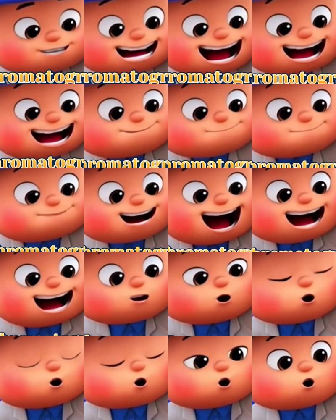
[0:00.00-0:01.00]
As liquid
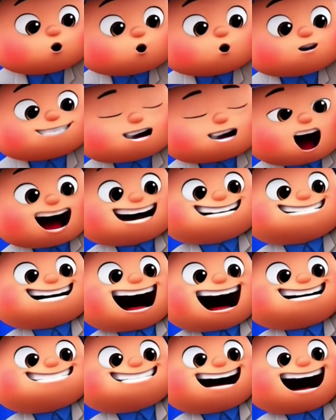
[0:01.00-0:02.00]
moves through paper,
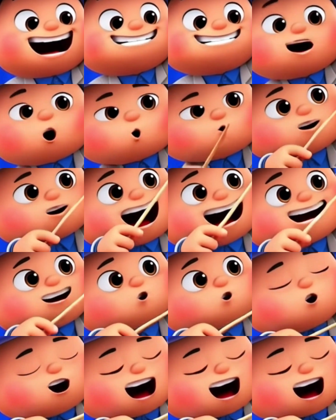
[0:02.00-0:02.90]
different colors